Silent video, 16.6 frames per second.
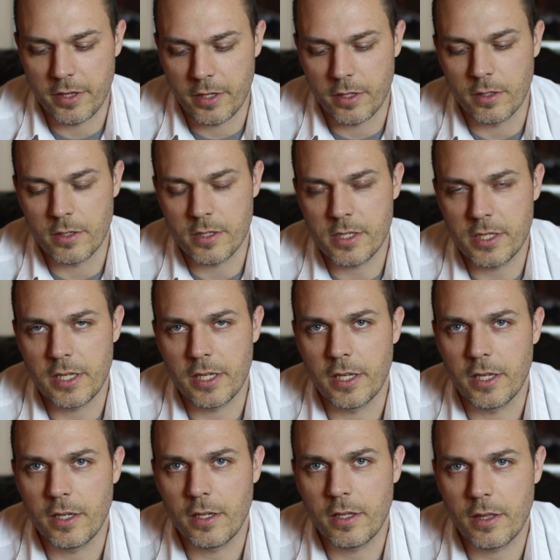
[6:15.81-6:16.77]
they'll
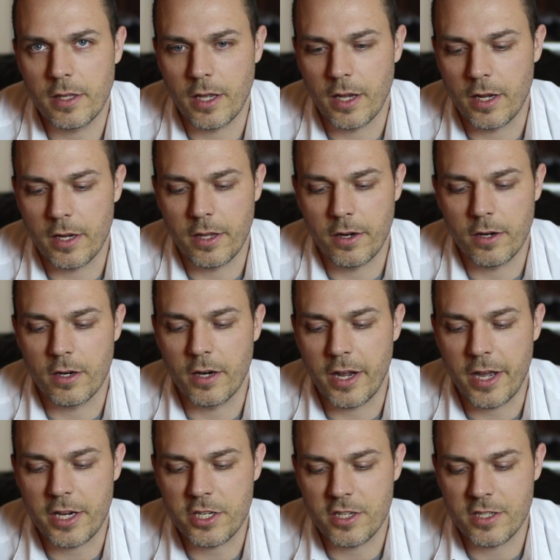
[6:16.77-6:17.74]
see that there are
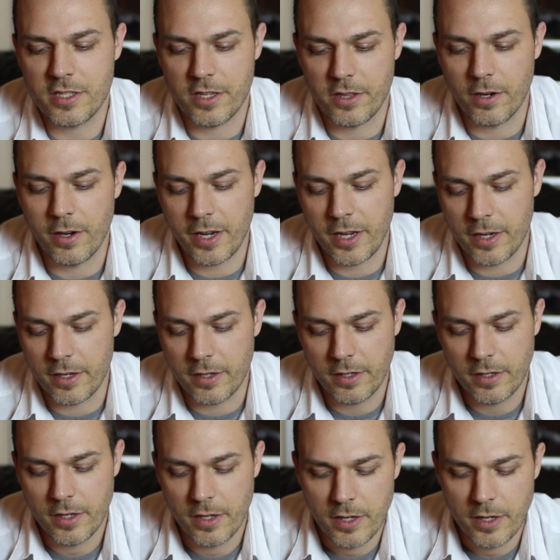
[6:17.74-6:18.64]
ashes in their hand.